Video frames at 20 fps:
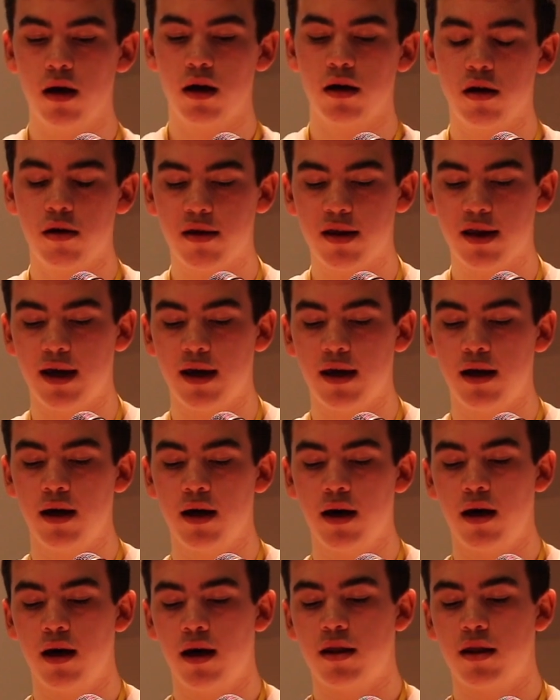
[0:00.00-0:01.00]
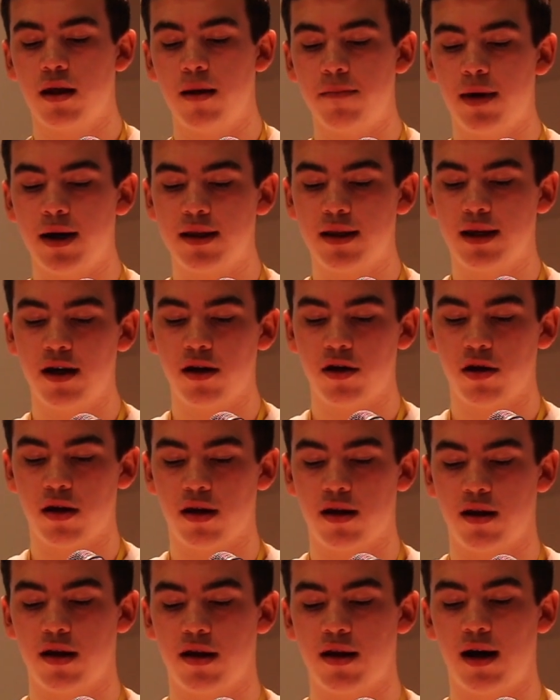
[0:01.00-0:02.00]
You see, then my
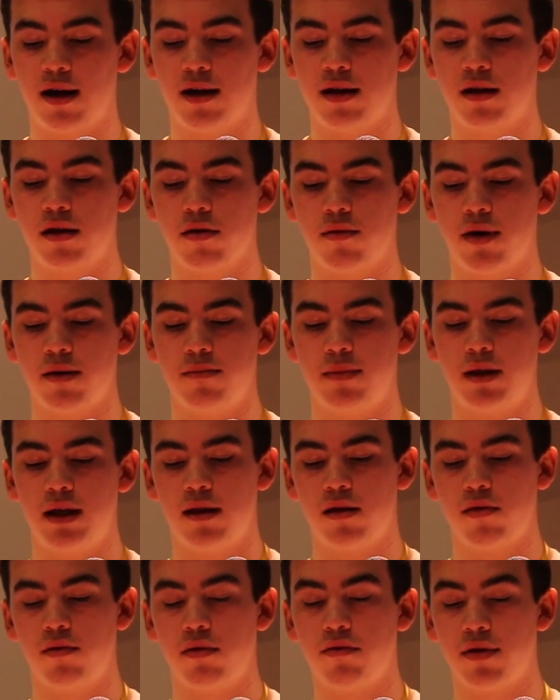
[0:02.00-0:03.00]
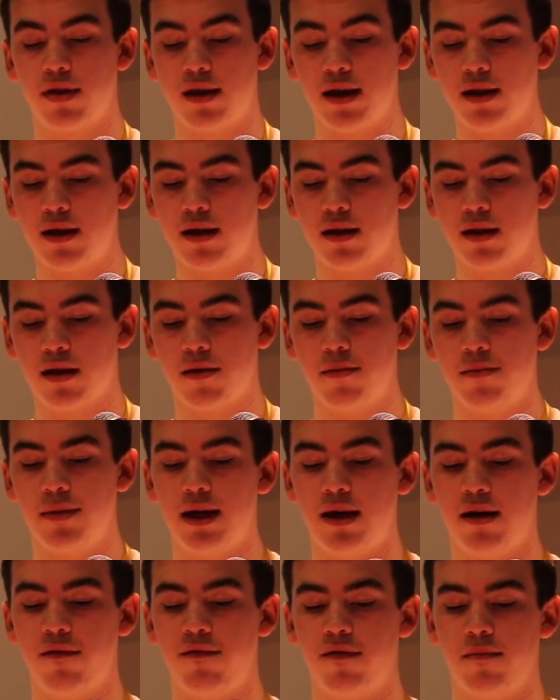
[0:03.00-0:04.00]
teachers decided to add me into a resilience
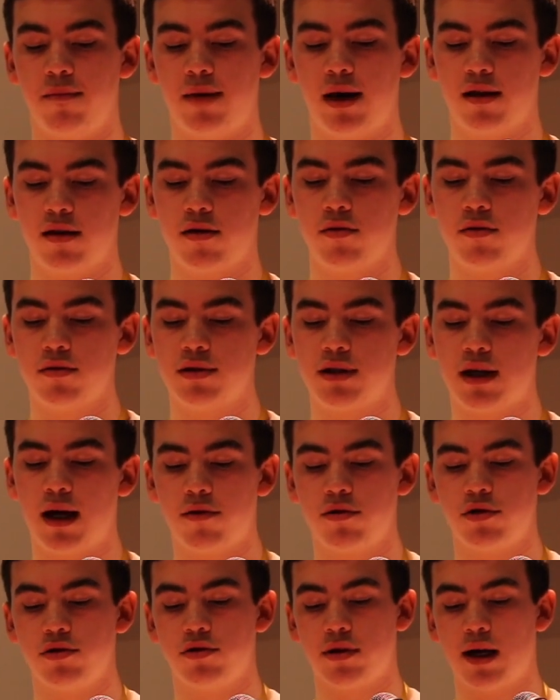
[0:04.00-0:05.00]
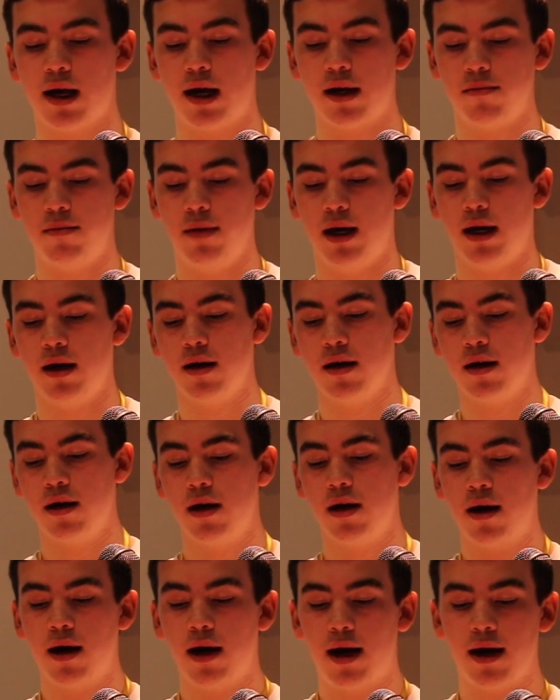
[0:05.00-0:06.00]
committee for my school, Southshore Academy.
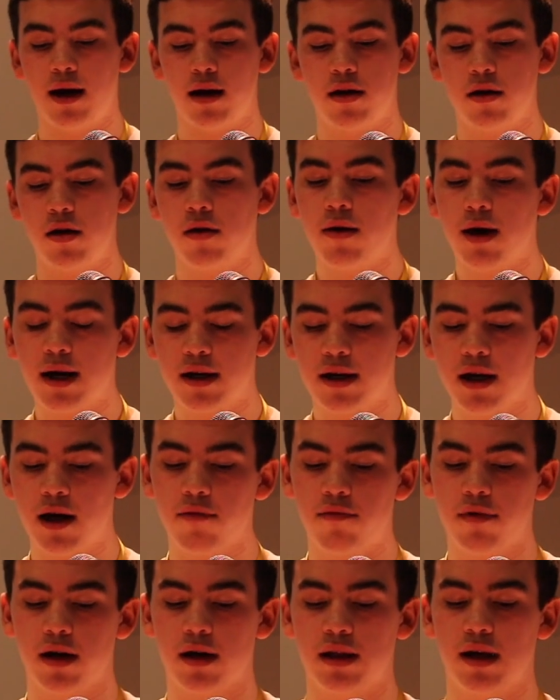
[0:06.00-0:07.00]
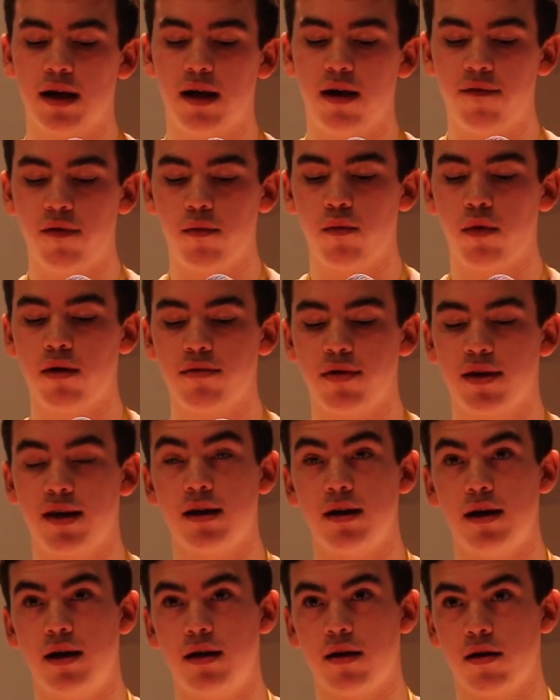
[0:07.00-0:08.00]
I had no idea really even what
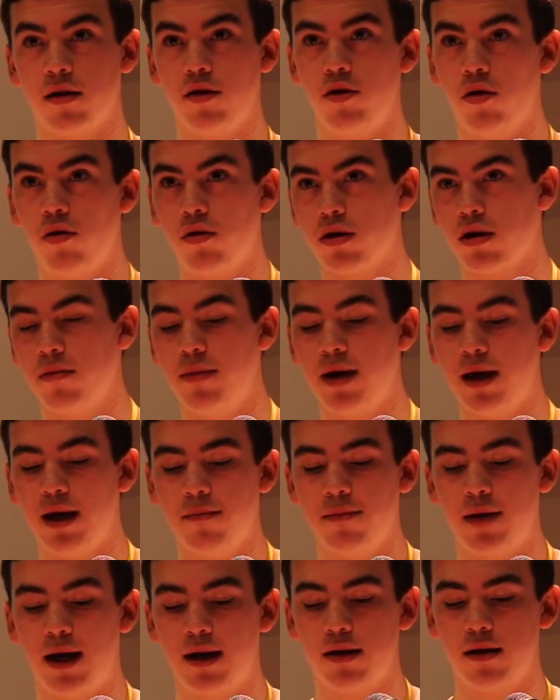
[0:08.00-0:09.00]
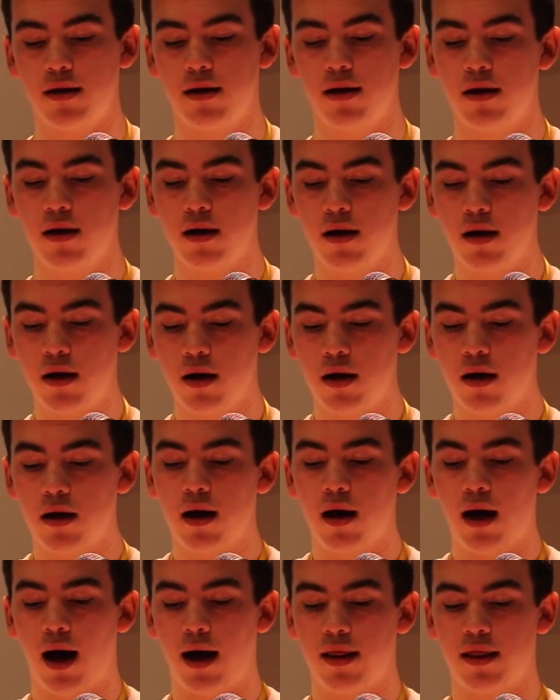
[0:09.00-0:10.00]
resilience nor committee meant,
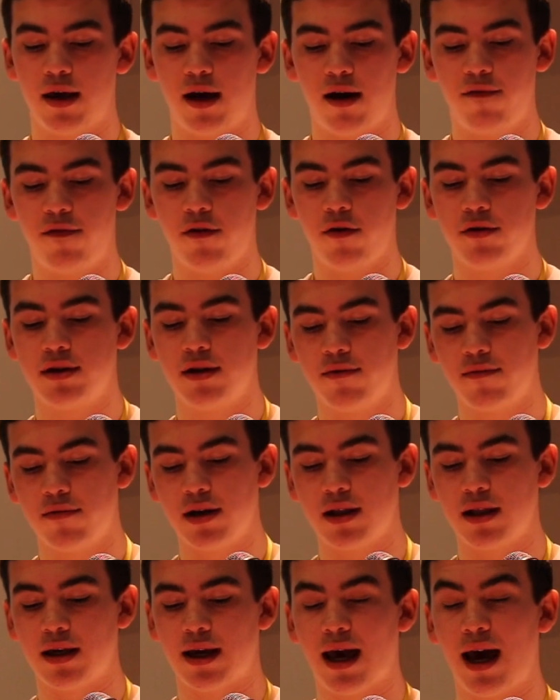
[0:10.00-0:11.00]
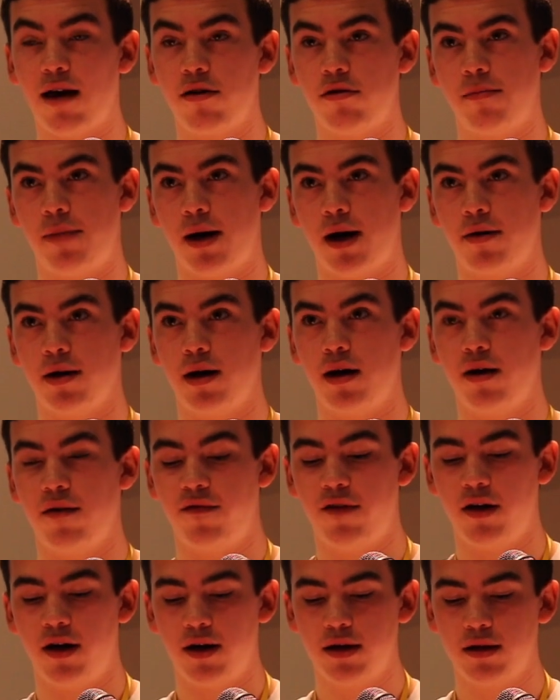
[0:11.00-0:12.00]
and therefore didn't really care about it
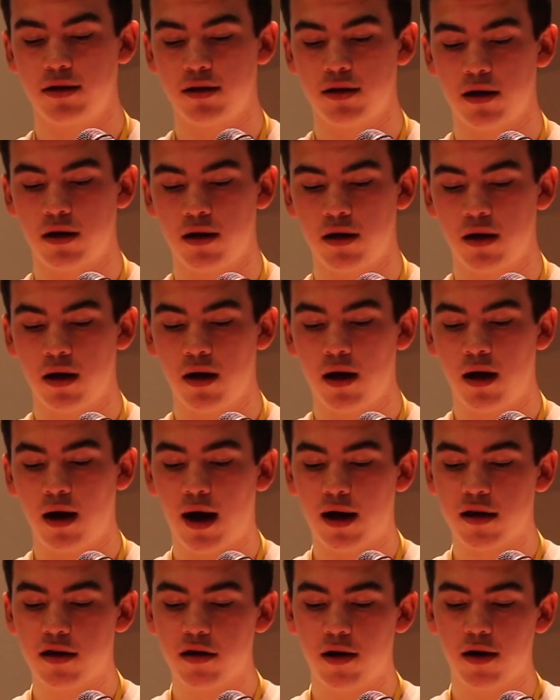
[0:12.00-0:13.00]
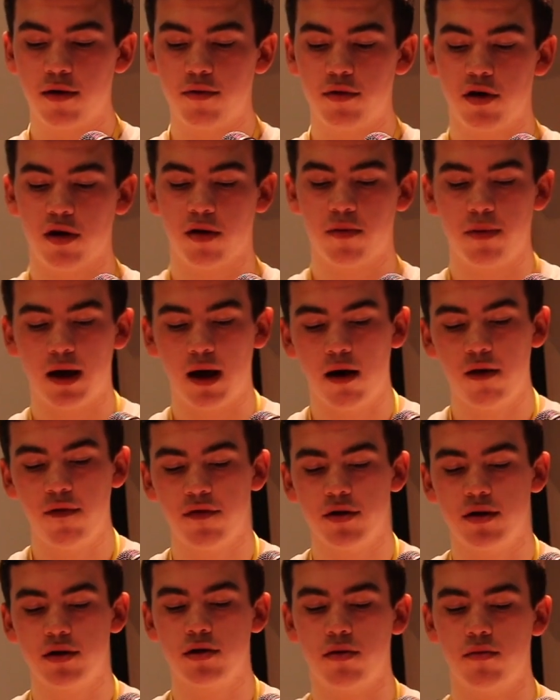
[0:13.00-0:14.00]
at first. I thought it would just be
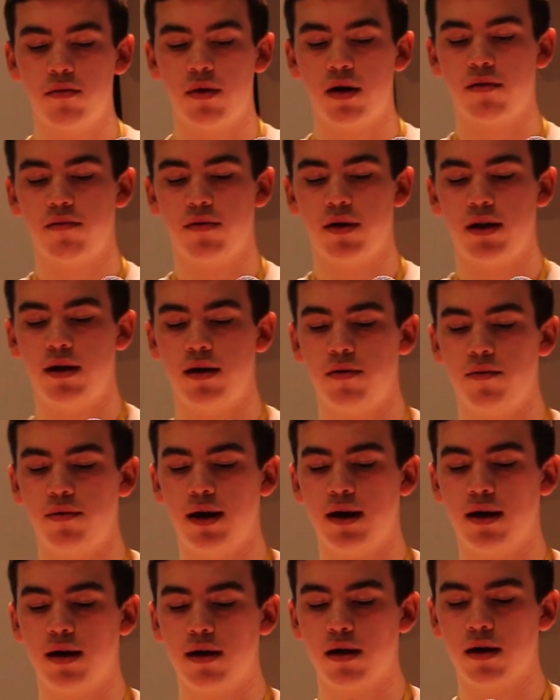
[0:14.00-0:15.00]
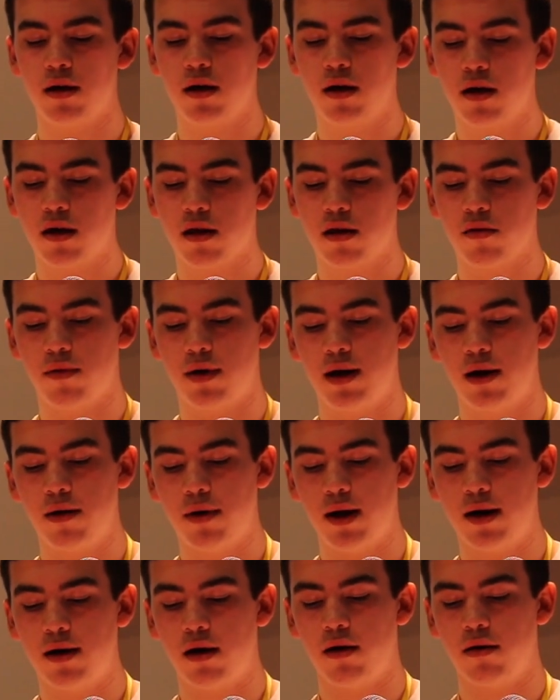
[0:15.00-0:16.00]
over and done with within a week, so when I
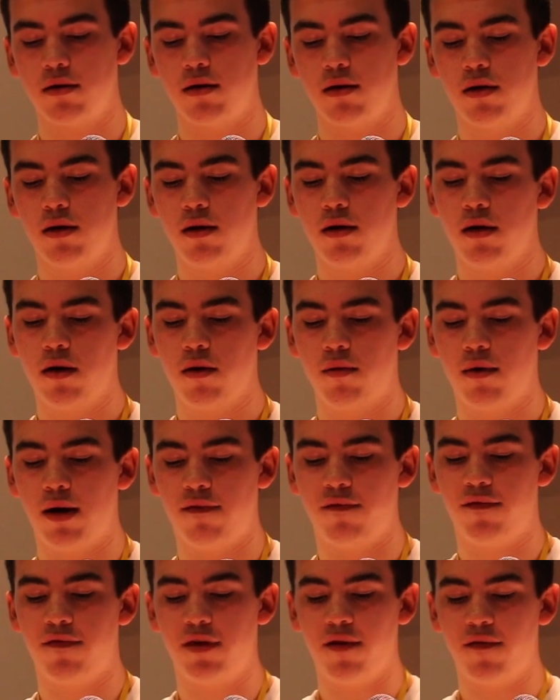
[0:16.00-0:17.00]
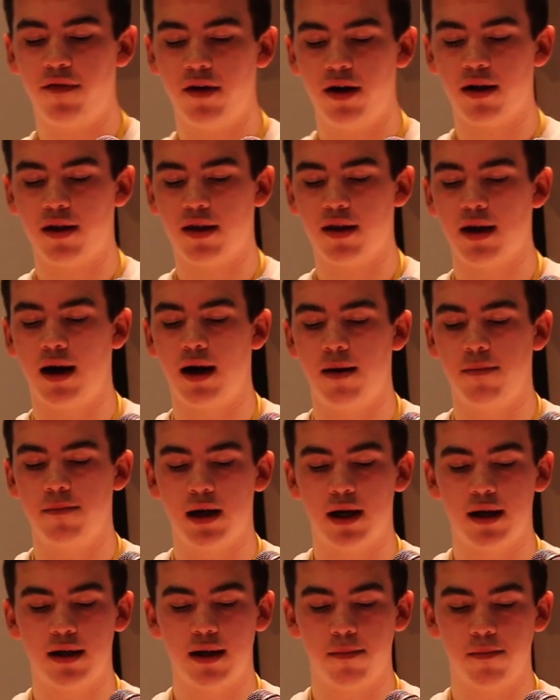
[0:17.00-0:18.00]
went for the first
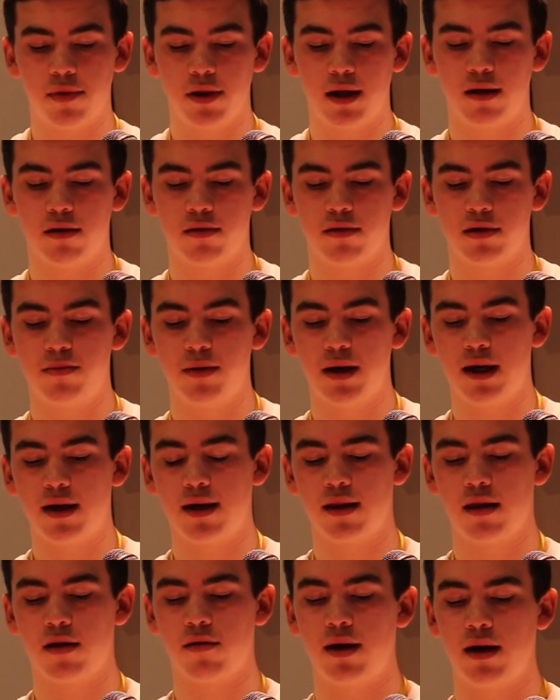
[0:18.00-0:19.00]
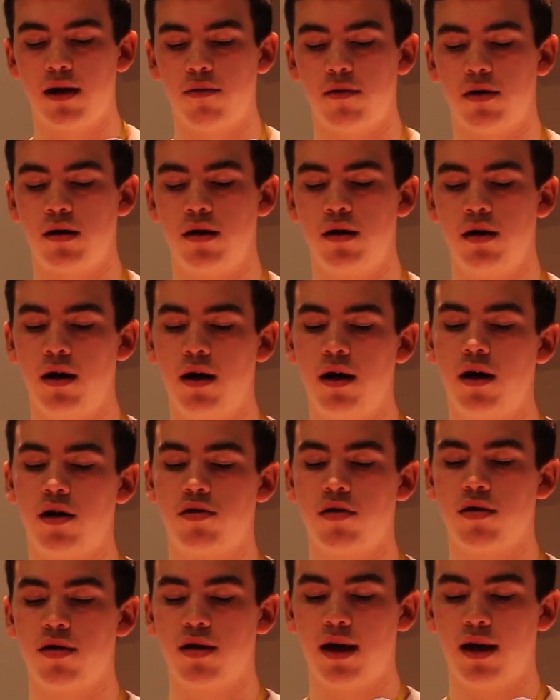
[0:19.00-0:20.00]
time, I didn't plan on speaking to anyone, and
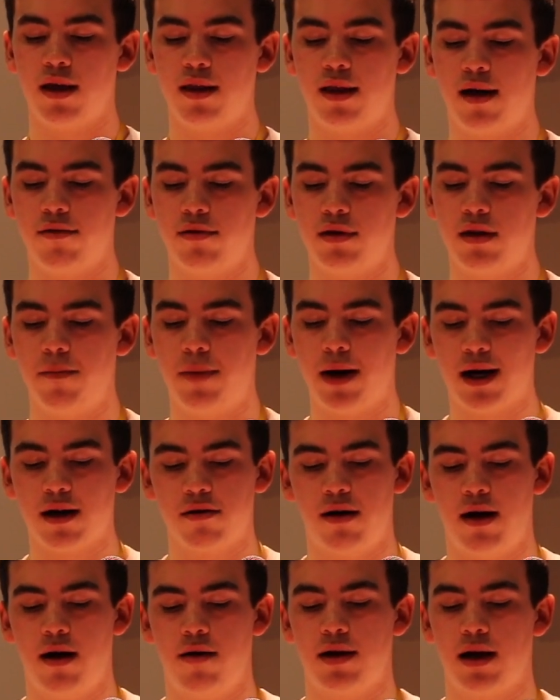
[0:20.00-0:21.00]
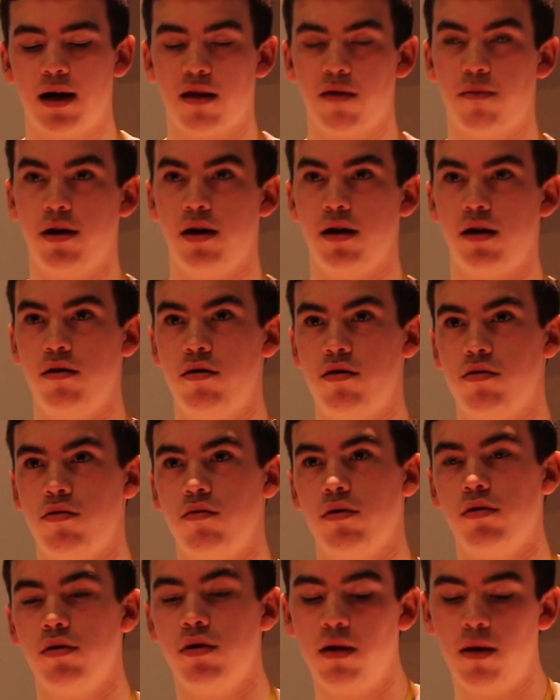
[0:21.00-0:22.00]
just sitting there in the background as per
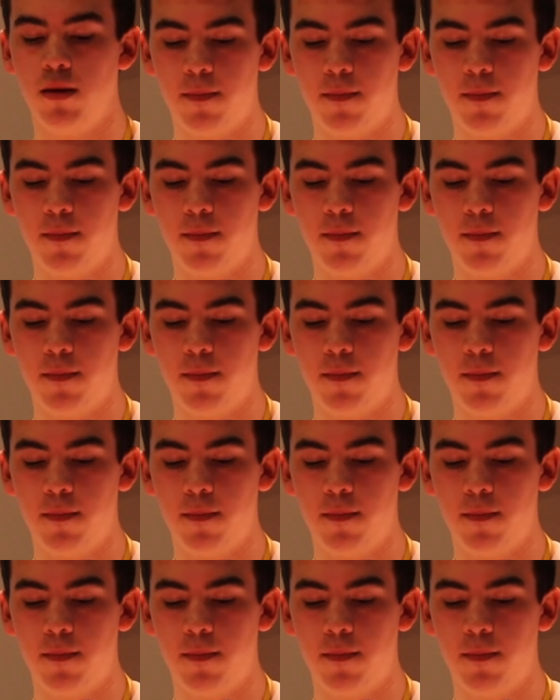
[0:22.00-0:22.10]
usual.